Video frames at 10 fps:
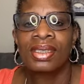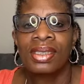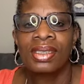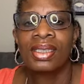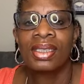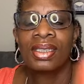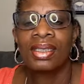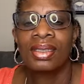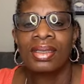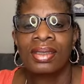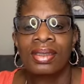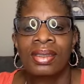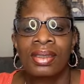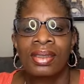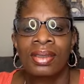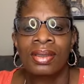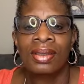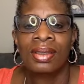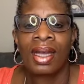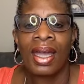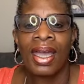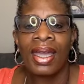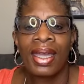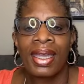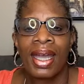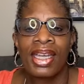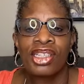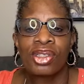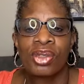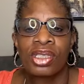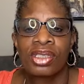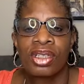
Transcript: Yes, indeed. Hey, how you doing,